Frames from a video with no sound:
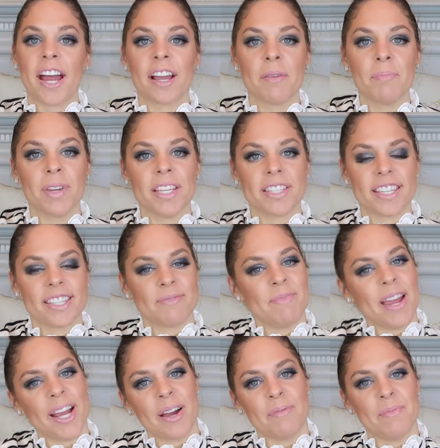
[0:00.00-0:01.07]
that completes this
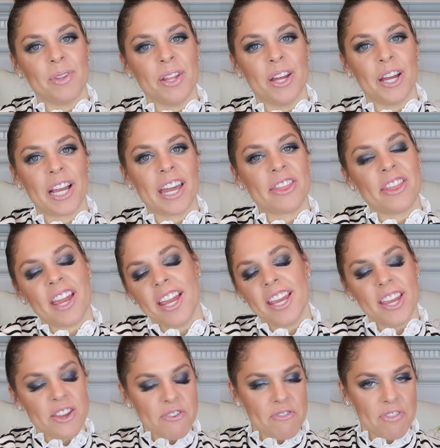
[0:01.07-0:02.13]
makeup look.
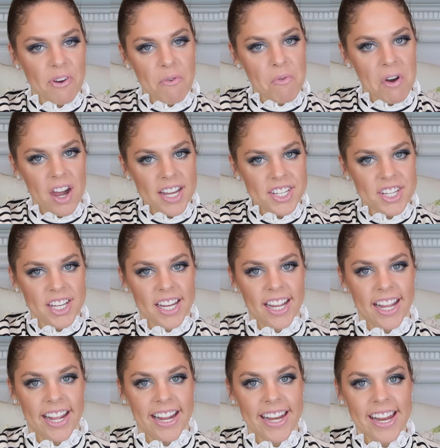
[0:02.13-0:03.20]
Thank you for
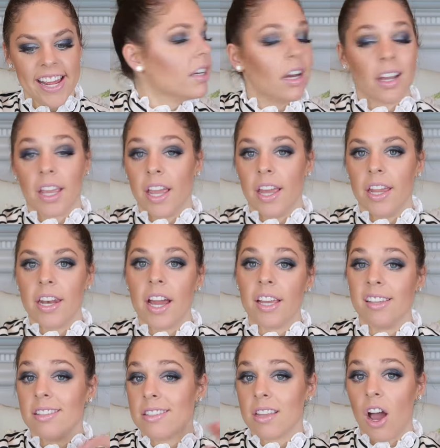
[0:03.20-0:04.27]
watching. Again, I
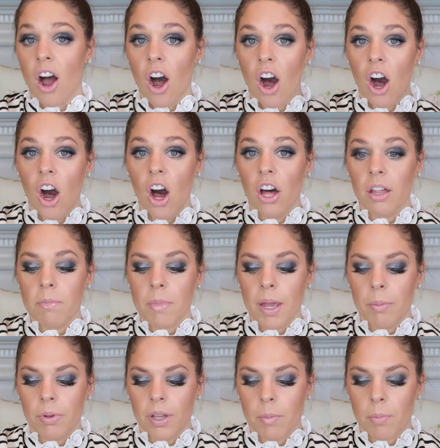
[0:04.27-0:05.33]
use all
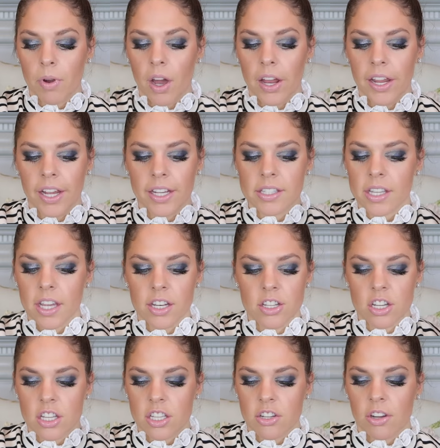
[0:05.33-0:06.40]
Maybelline products, and
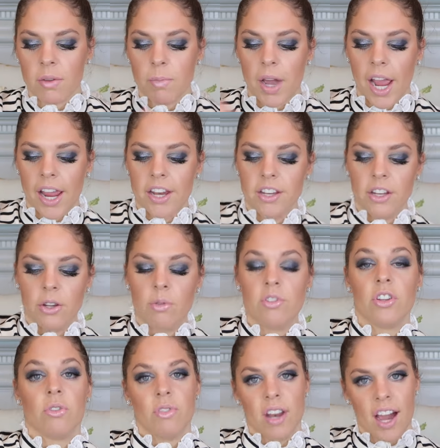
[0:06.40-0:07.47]
just to remind you,
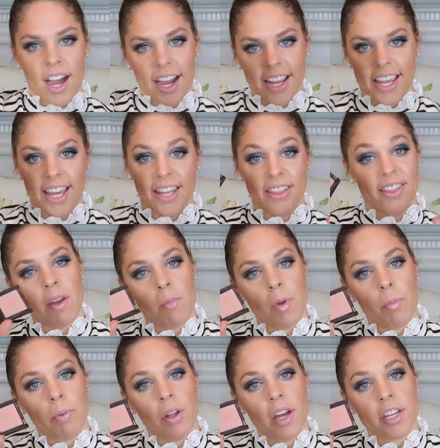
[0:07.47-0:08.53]
do not get Fit
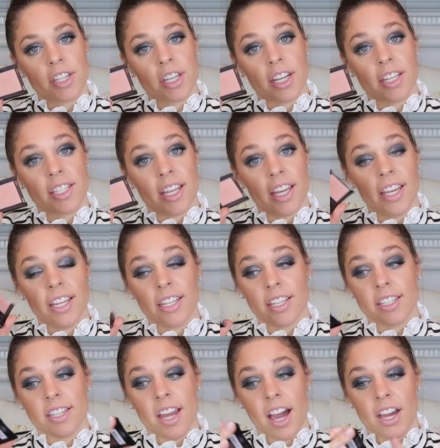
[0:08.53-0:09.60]
Me Blush because it
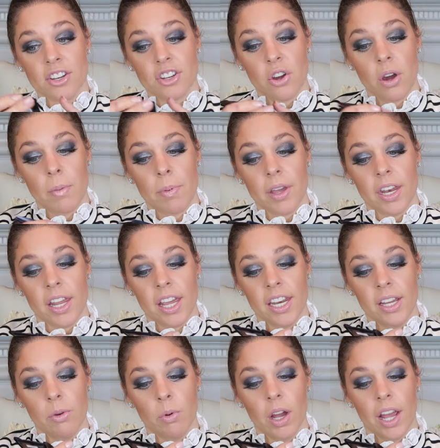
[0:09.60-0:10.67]
does not show up in
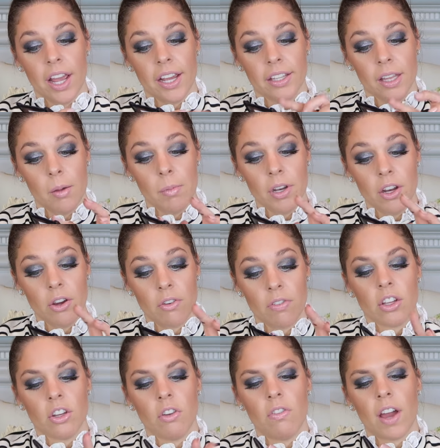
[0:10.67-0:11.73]
any way. Let me know if
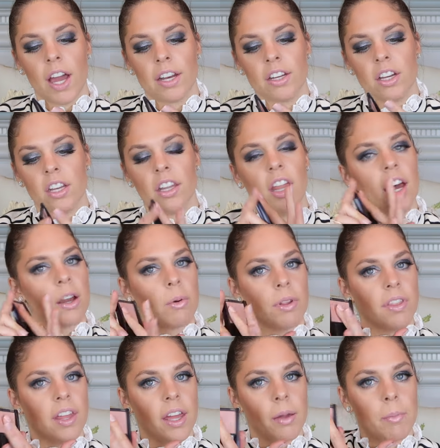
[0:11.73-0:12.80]
you've had good luck
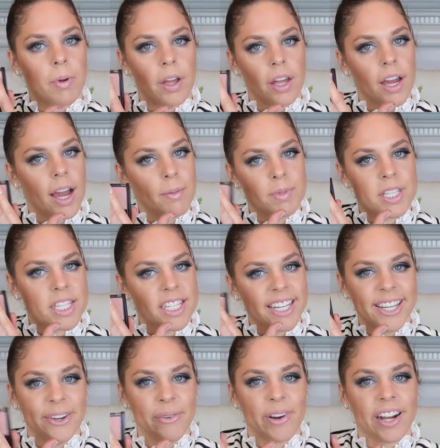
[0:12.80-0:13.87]
with it, but I'm
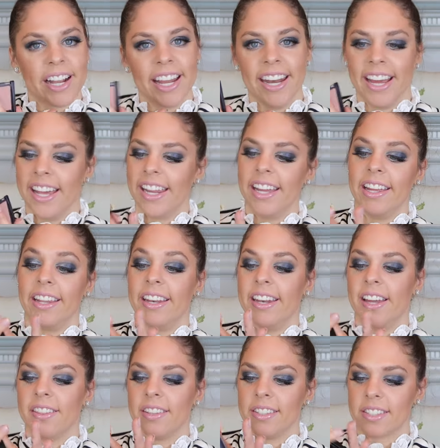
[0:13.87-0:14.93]
still working at it and
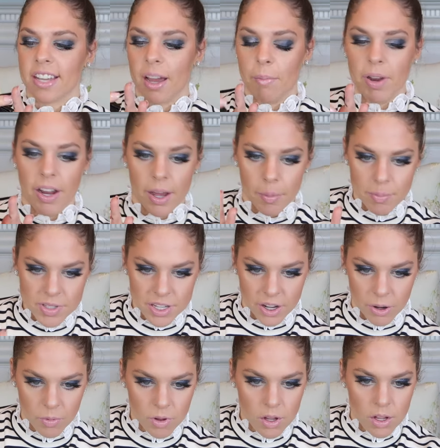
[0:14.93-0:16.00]
nothing's coming up,
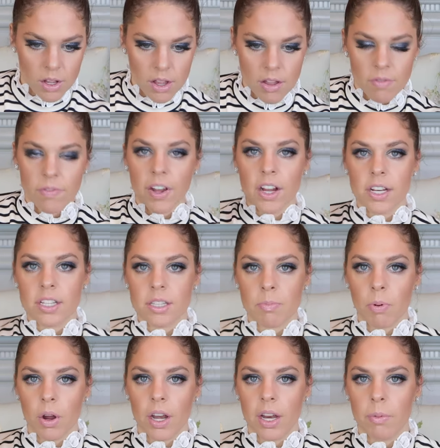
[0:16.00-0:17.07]
so very
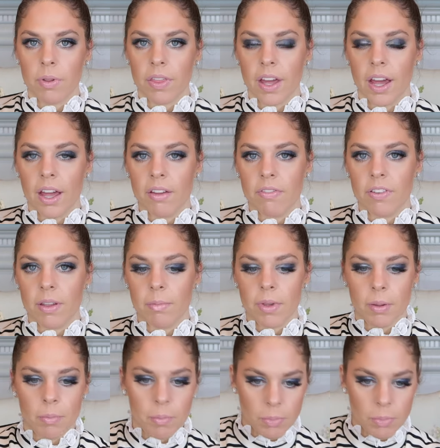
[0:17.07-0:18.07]
disappointed with that Fit Me